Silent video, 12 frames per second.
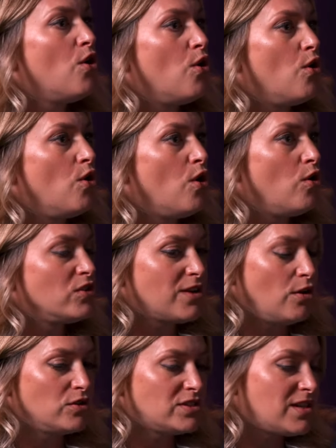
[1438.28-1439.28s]
or
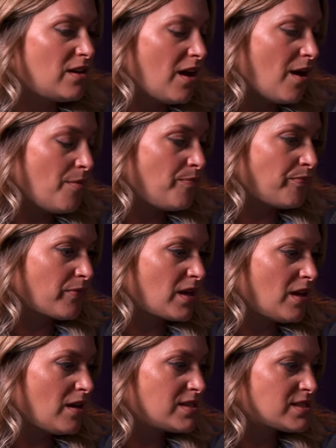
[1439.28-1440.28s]

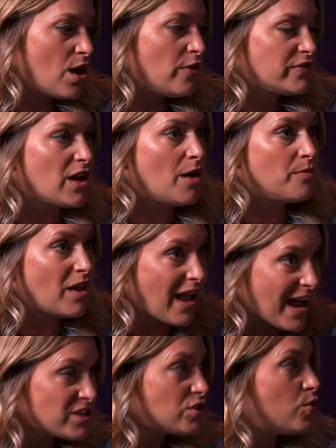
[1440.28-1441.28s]
served up
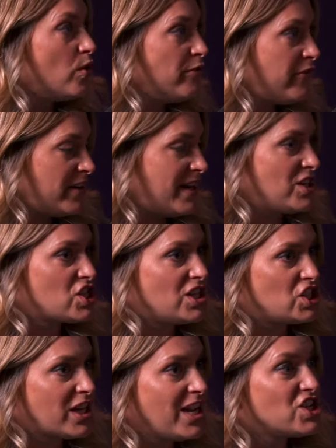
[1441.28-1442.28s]
adequate financial
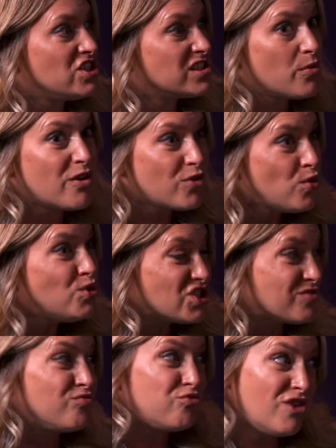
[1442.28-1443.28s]
education. So we're all
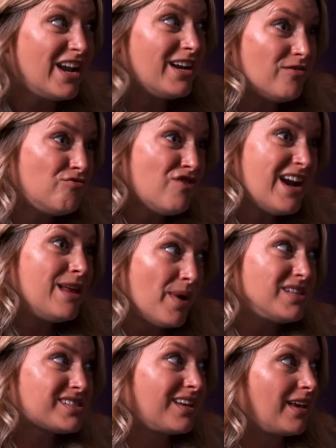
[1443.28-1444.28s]
just really
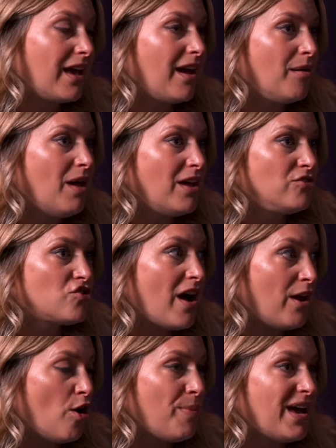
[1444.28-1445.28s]
busking it and
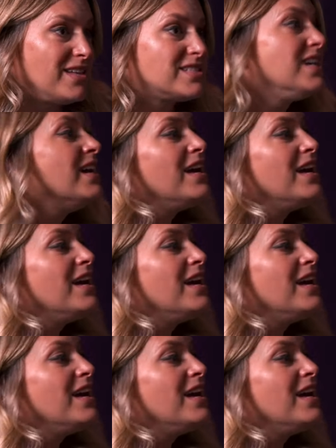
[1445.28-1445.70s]
trying our best.